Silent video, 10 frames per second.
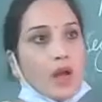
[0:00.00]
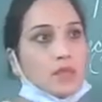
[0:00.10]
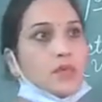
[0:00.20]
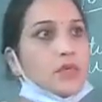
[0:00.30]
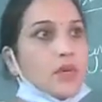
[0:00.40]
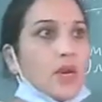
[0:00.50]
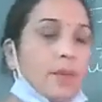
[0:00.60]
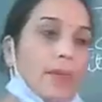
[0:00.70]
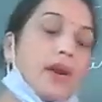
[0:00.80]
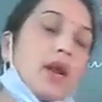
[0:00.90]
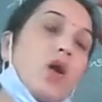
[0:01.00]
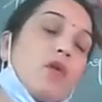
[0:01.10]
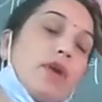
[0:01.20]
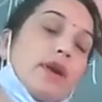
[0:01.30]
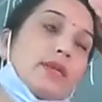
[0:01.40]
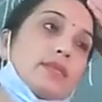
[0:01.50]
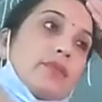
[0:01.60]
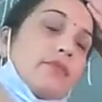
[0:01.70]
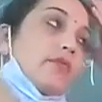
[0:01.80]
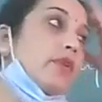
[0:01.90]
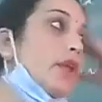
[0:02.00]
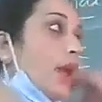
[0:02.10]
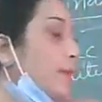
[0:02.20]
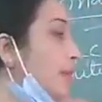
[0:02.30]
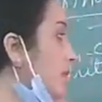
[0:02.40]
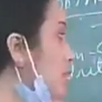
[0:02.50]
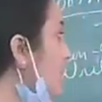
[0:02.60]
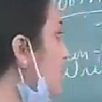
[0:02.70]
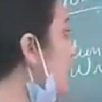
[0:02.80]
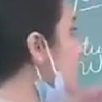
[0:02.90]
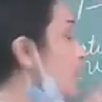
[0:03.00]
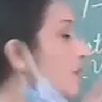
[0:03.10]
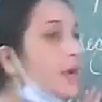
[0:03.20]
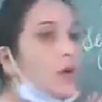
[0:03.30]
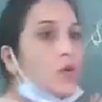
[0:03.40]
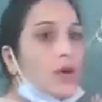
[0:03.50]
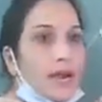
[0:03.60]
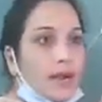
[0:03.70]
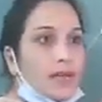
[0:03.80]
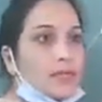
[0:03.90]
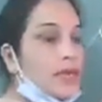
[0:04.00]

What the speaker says: asked. But now what will happen? There will be 2 writing